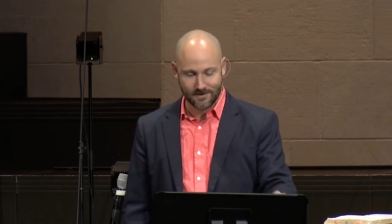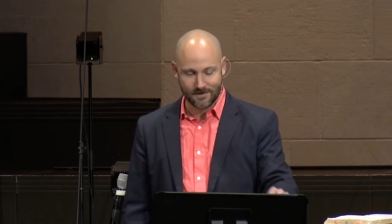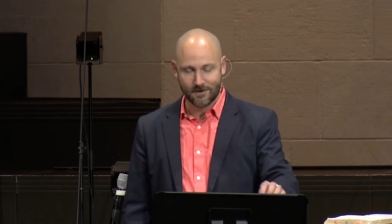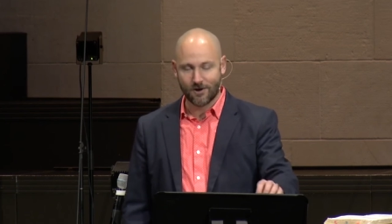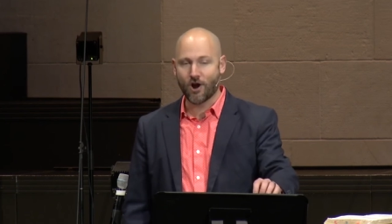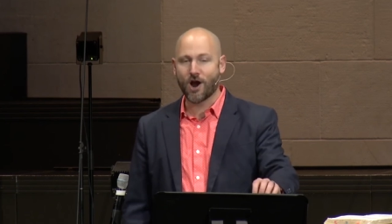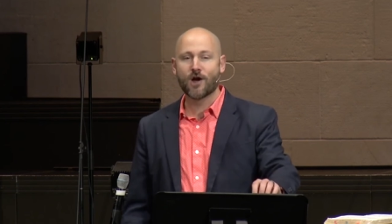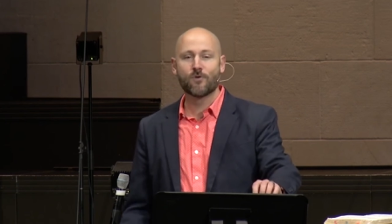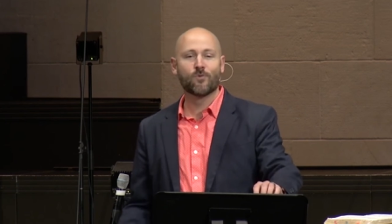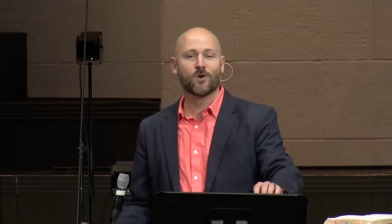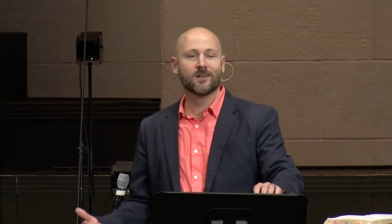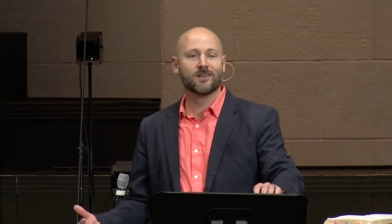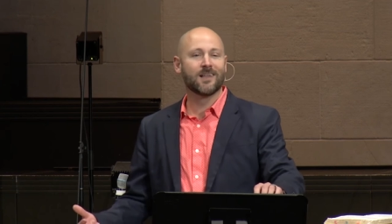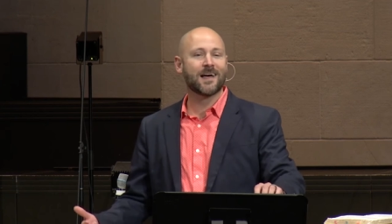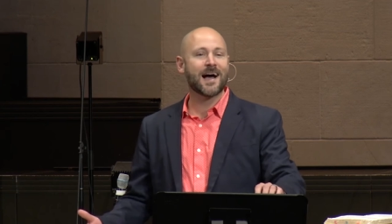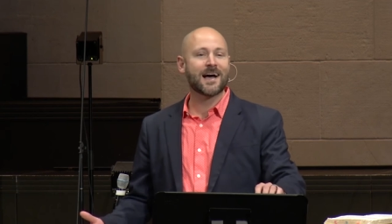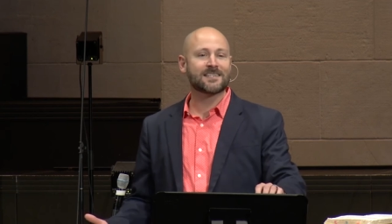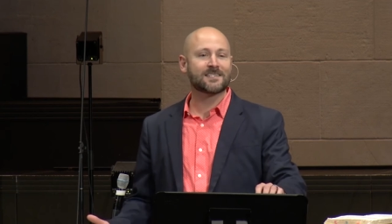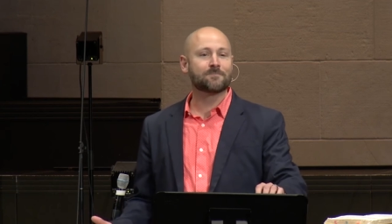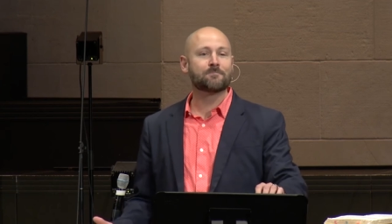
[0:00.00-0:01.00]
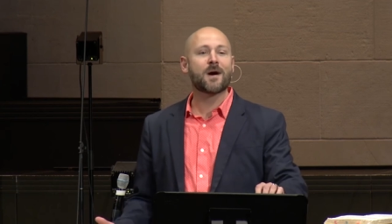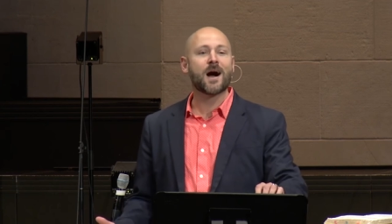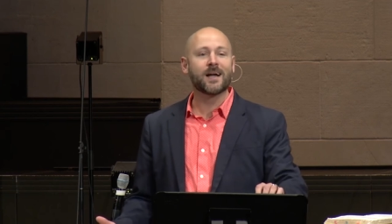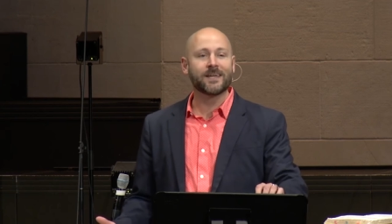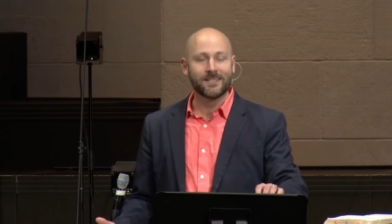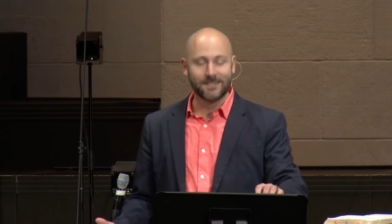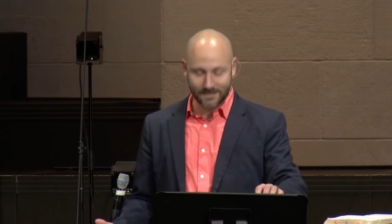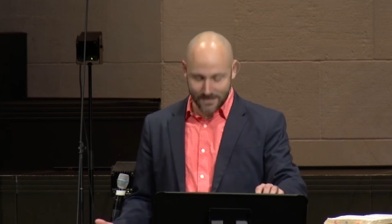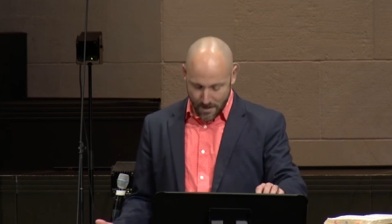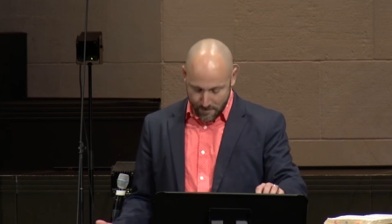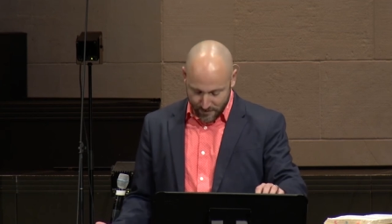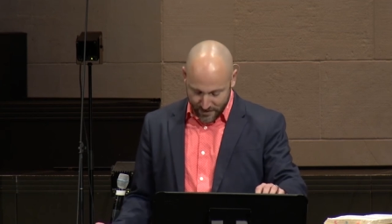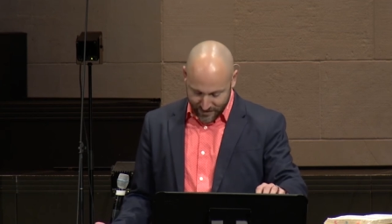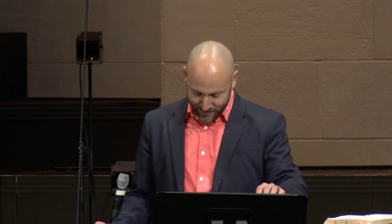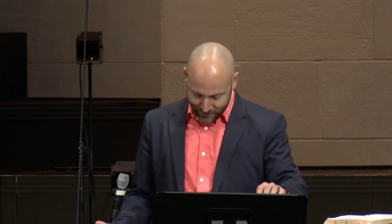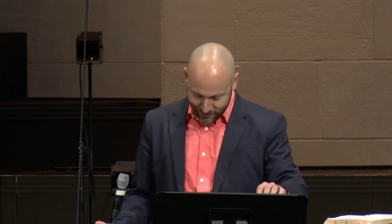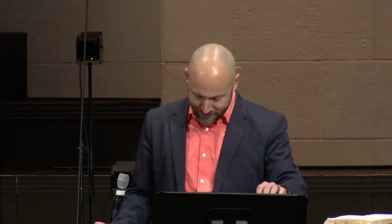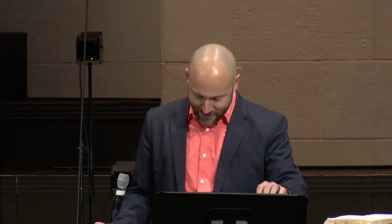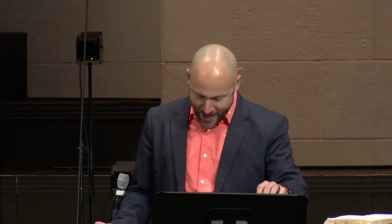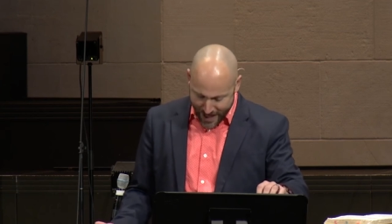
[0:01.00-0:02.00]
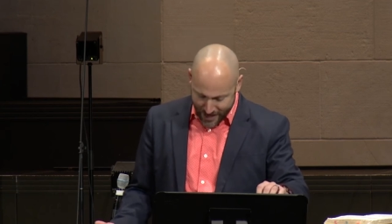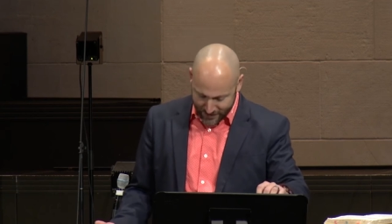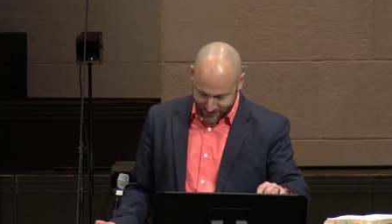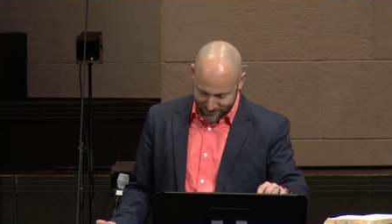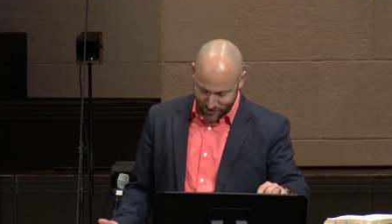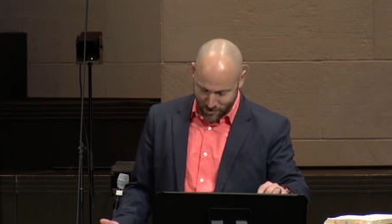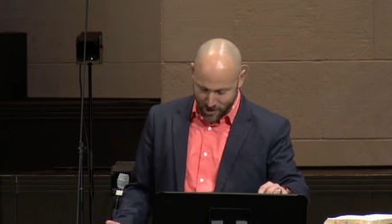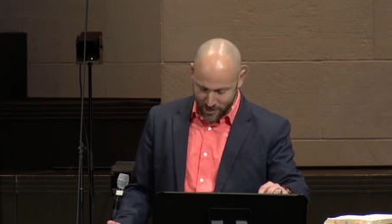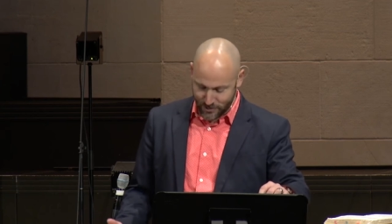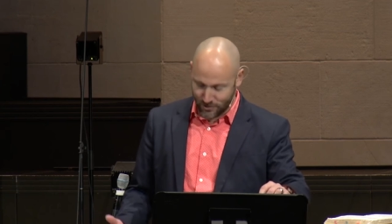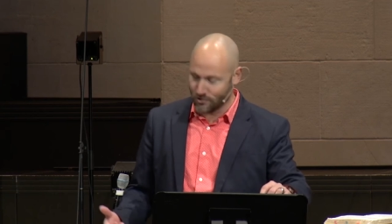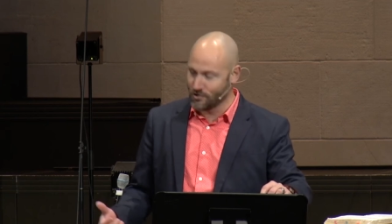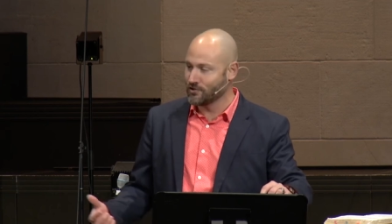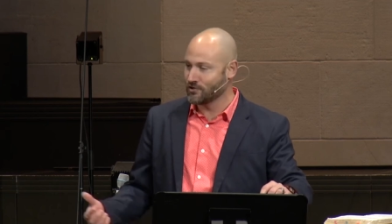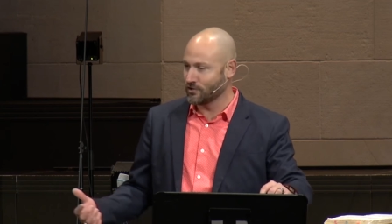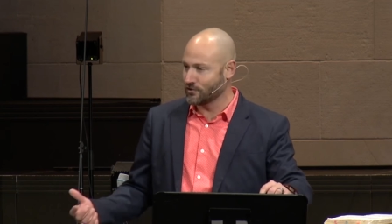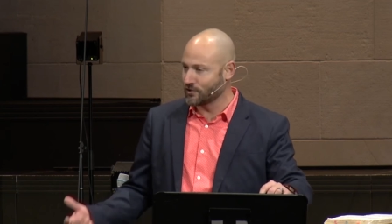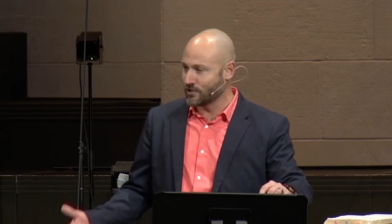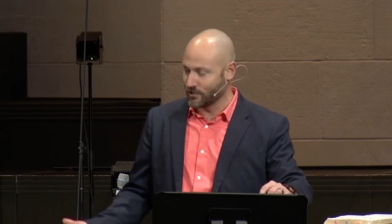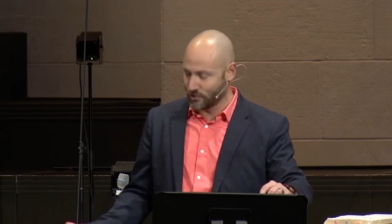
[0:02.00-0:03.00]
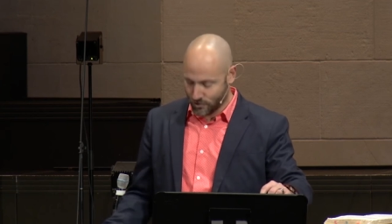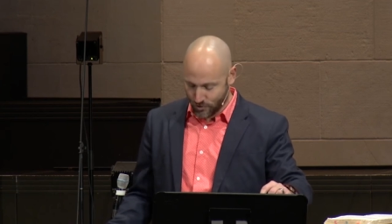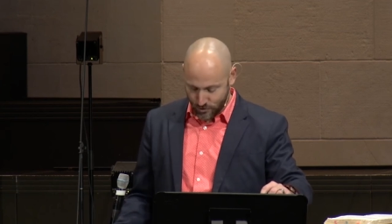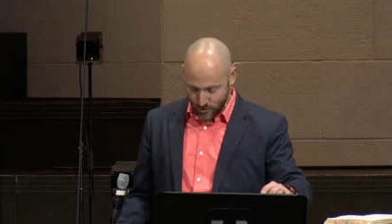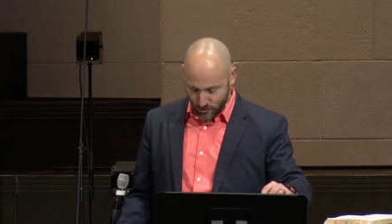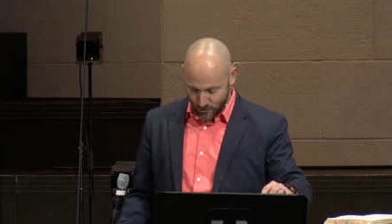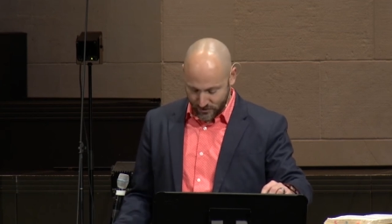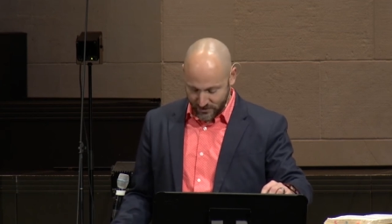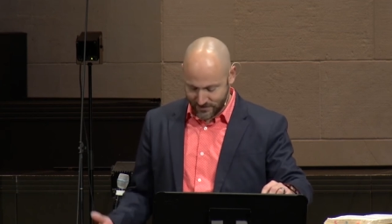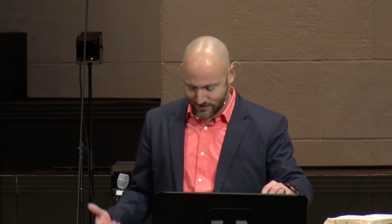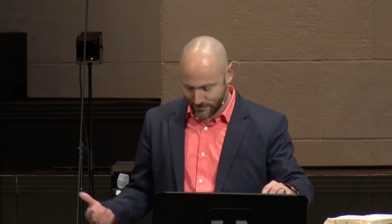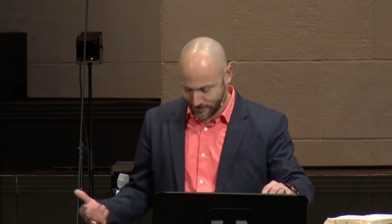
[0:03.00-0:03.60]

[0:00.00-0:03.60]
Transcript: All right, one last mind numbing fact. All right, you, you can Google this.